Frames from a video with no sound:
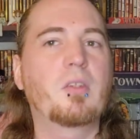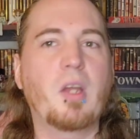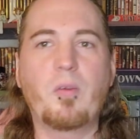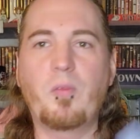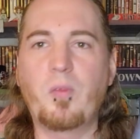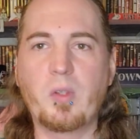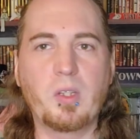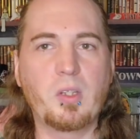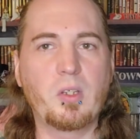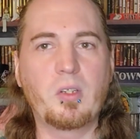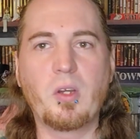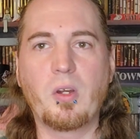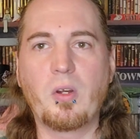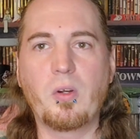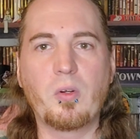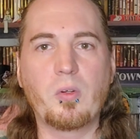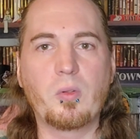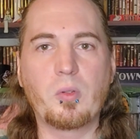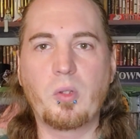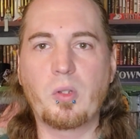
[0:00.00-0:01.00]
definitely
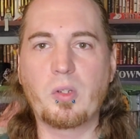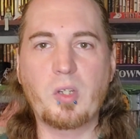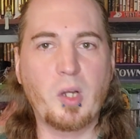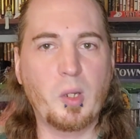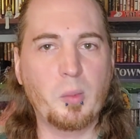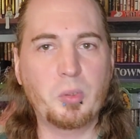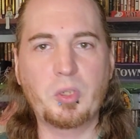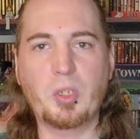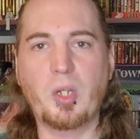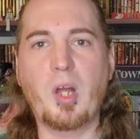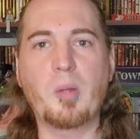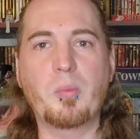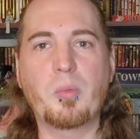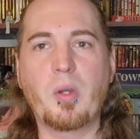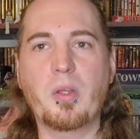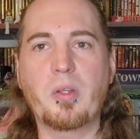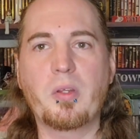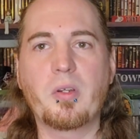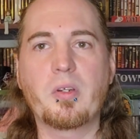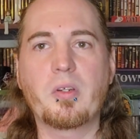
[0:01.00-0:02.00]
go look up Shaw
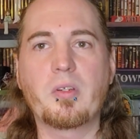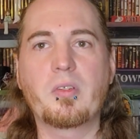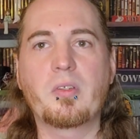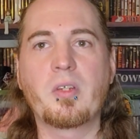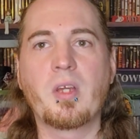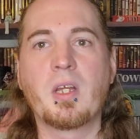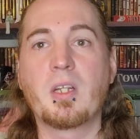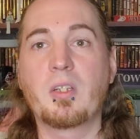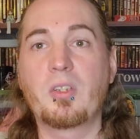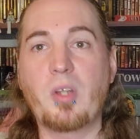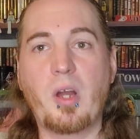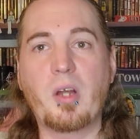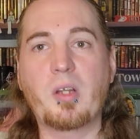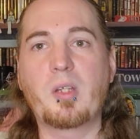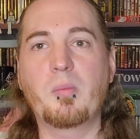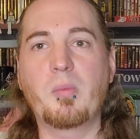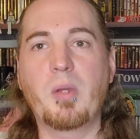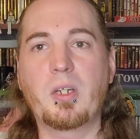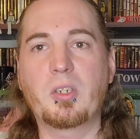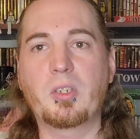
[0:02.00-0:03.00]
Brothers
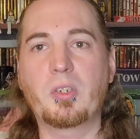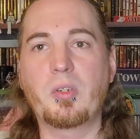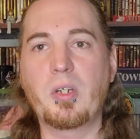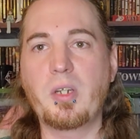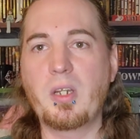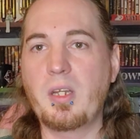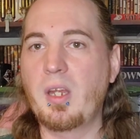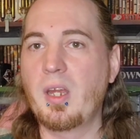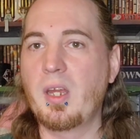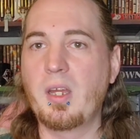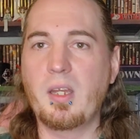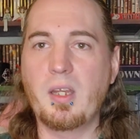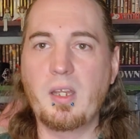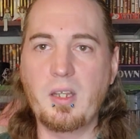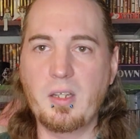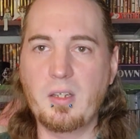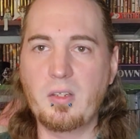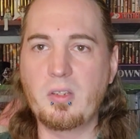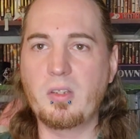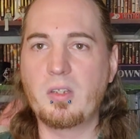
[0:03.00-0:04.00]
documentary
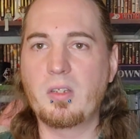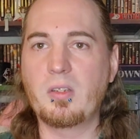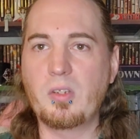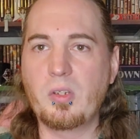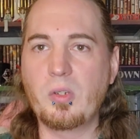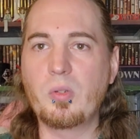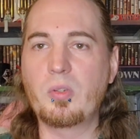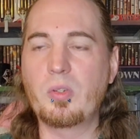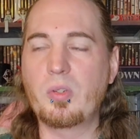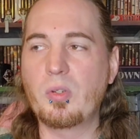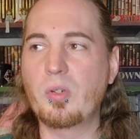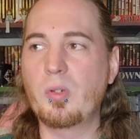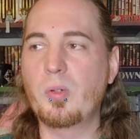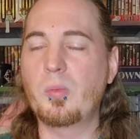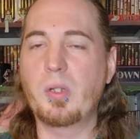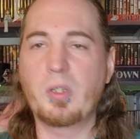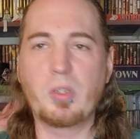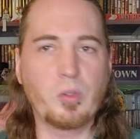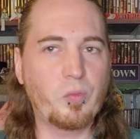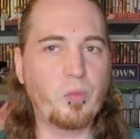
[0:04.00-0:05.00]
in
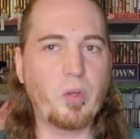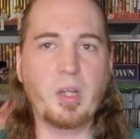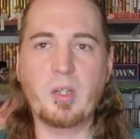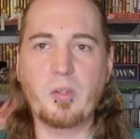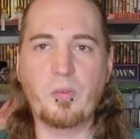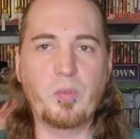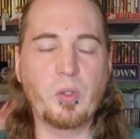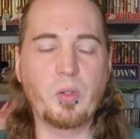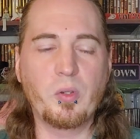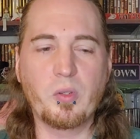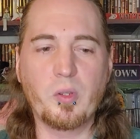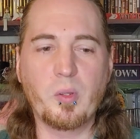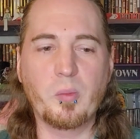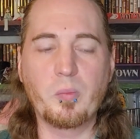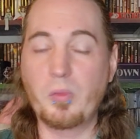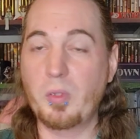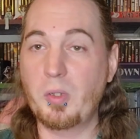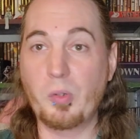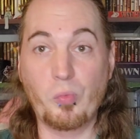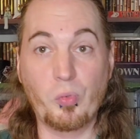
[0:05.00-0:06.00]
YouTube and you'll find a few of
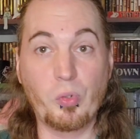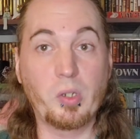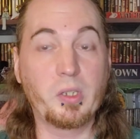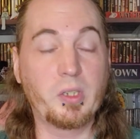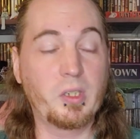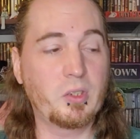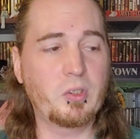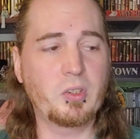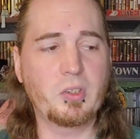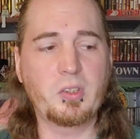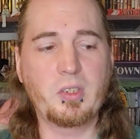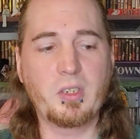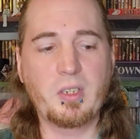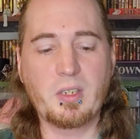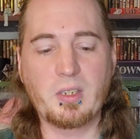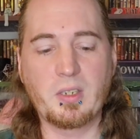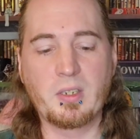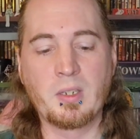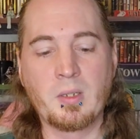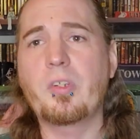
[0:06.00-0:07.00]
them. They're really
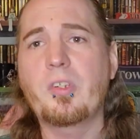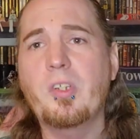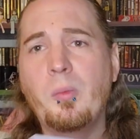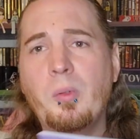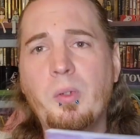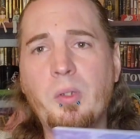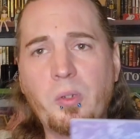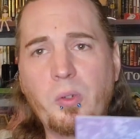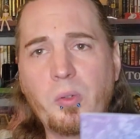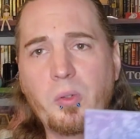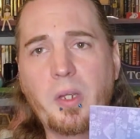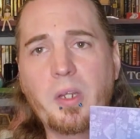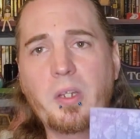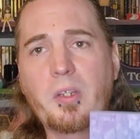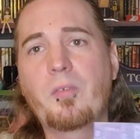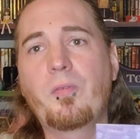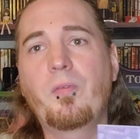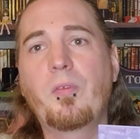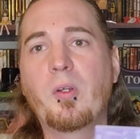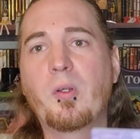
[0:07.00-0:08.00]
interesting. For someone who
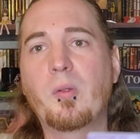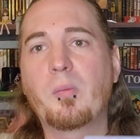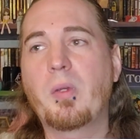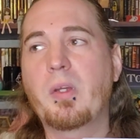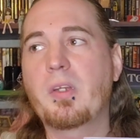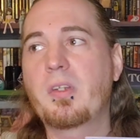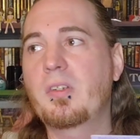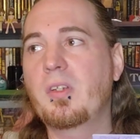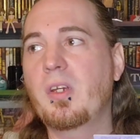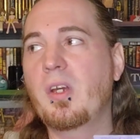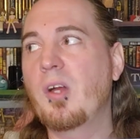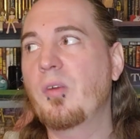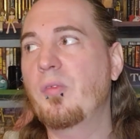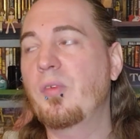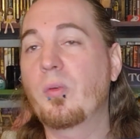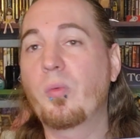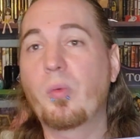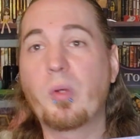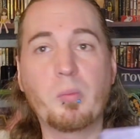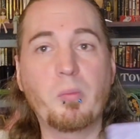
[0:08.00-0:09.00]
likes film myself
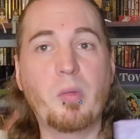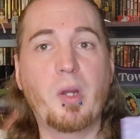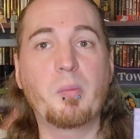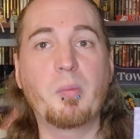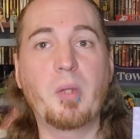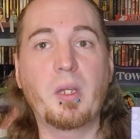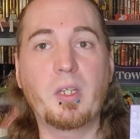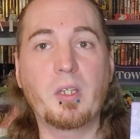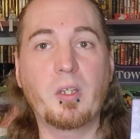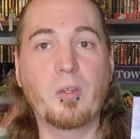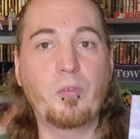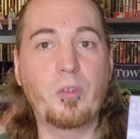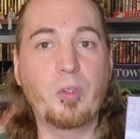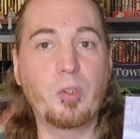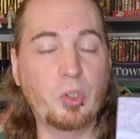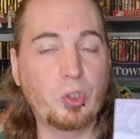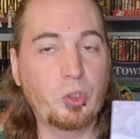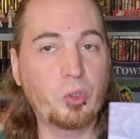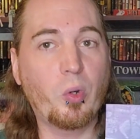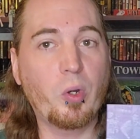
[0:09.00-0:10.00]
and wouldn't mind making a
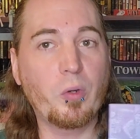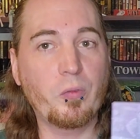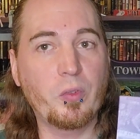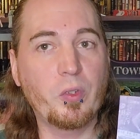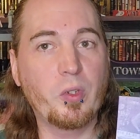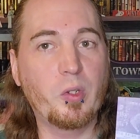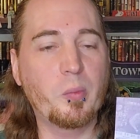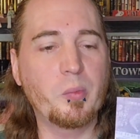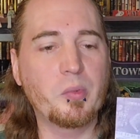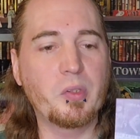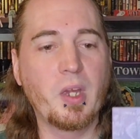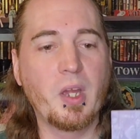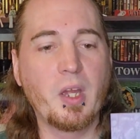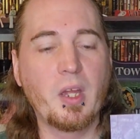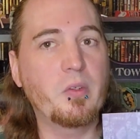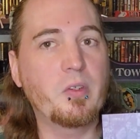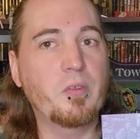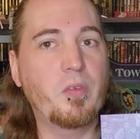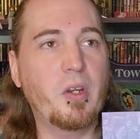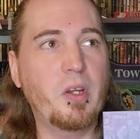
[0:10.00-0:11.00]
few short films, it
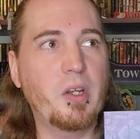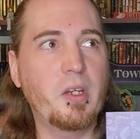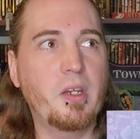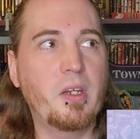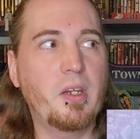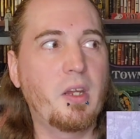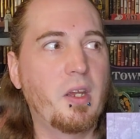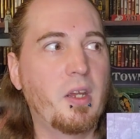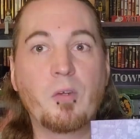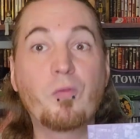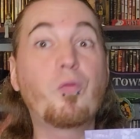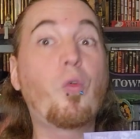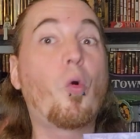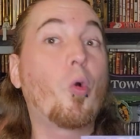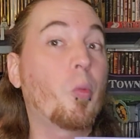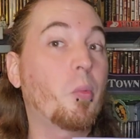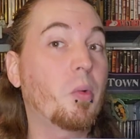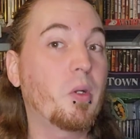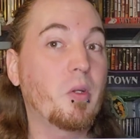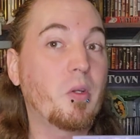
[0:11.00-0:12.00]
was very
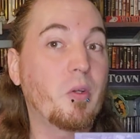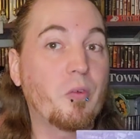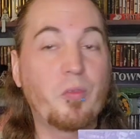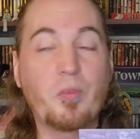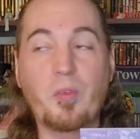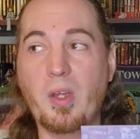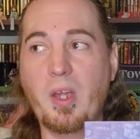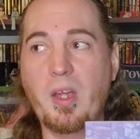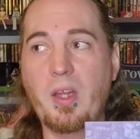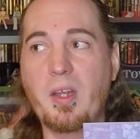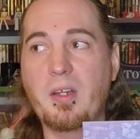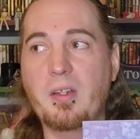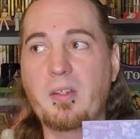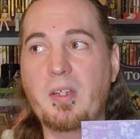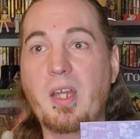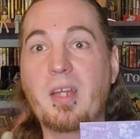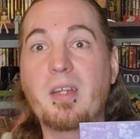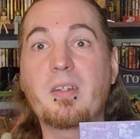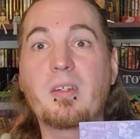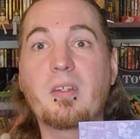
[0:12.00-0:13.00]
informative
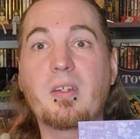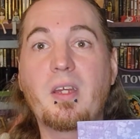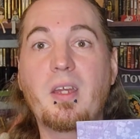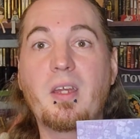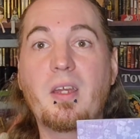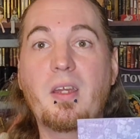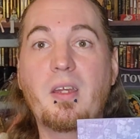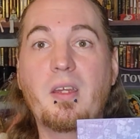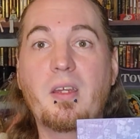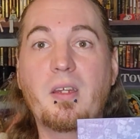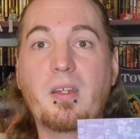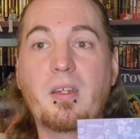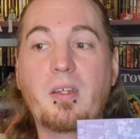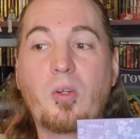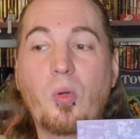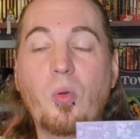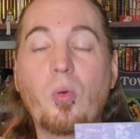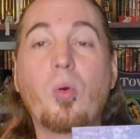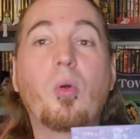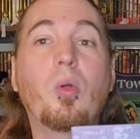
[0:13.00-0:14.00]
and a
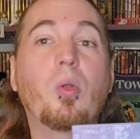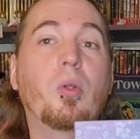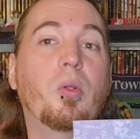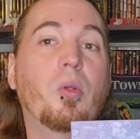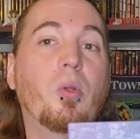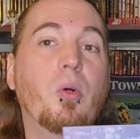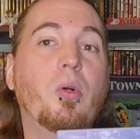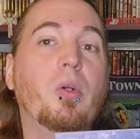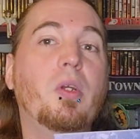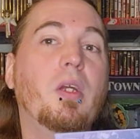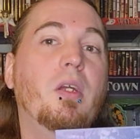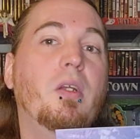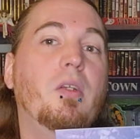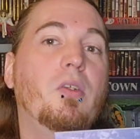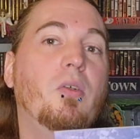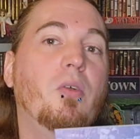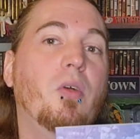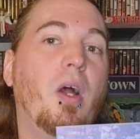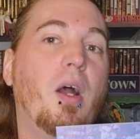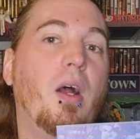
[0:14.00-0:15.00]
cool look
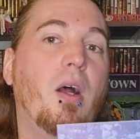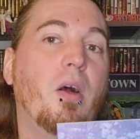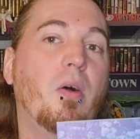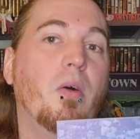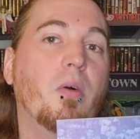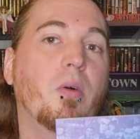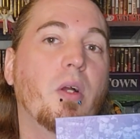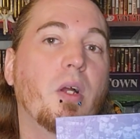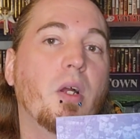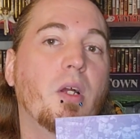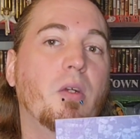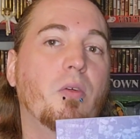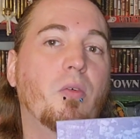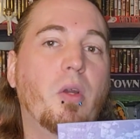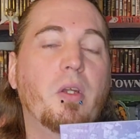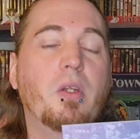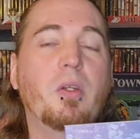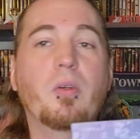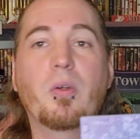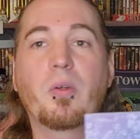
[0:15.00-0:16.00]
into how
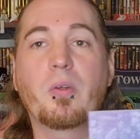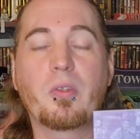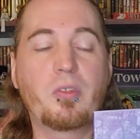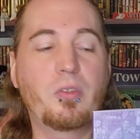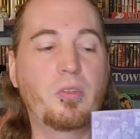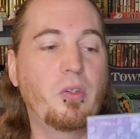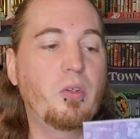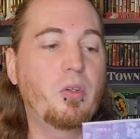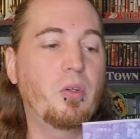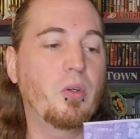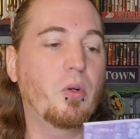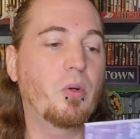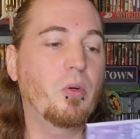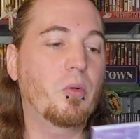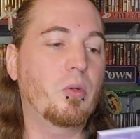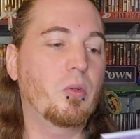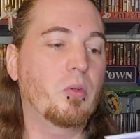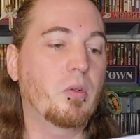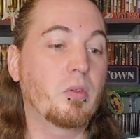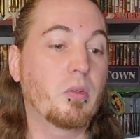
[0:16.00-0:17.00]
running your own
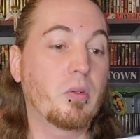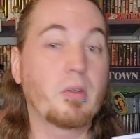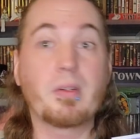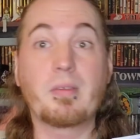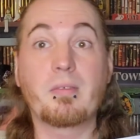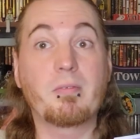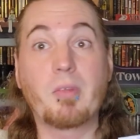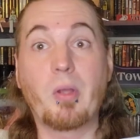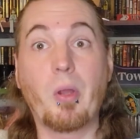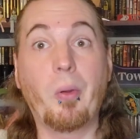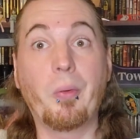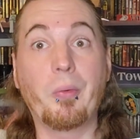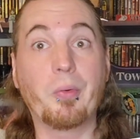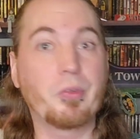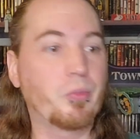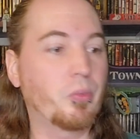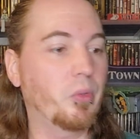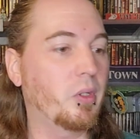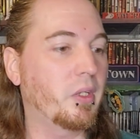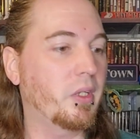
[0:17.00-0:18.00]
studio
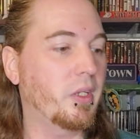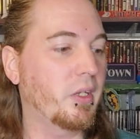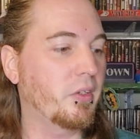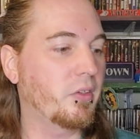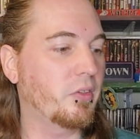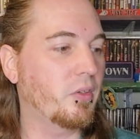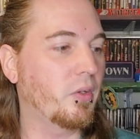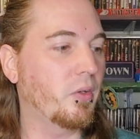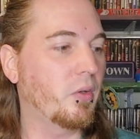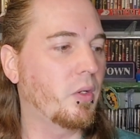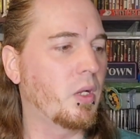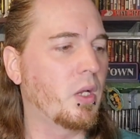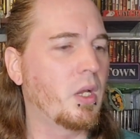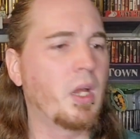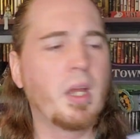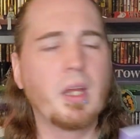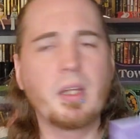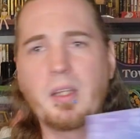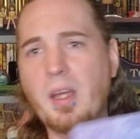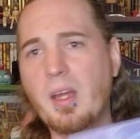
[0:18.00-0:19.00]
goes, really. So
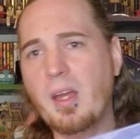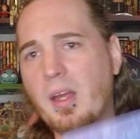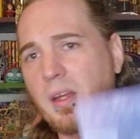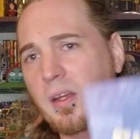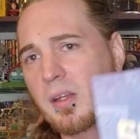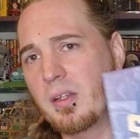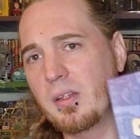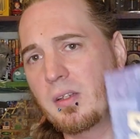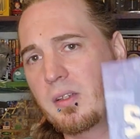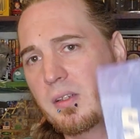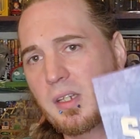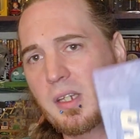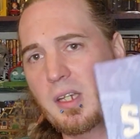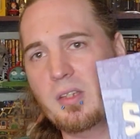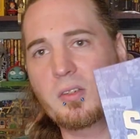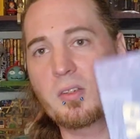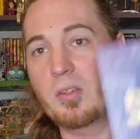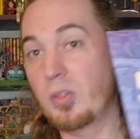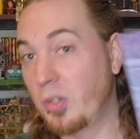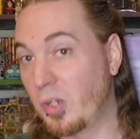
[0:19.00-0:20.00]
yeah,
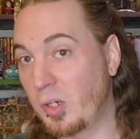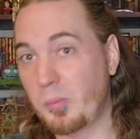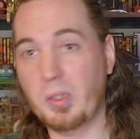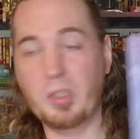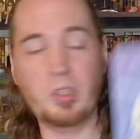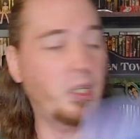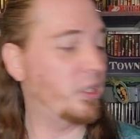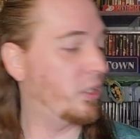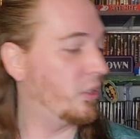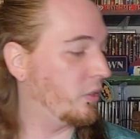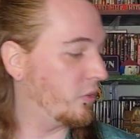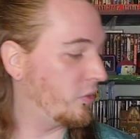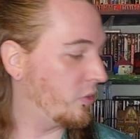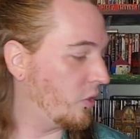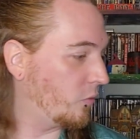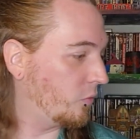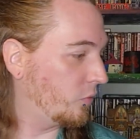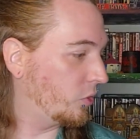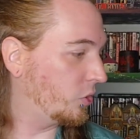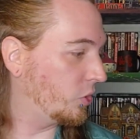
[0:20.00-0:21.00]
neat. Gonna be checking this
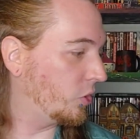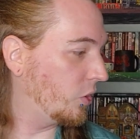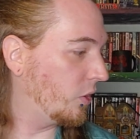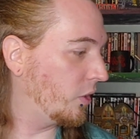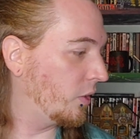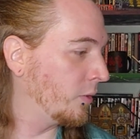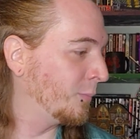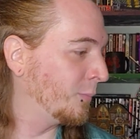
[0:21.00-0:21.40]
out for sure.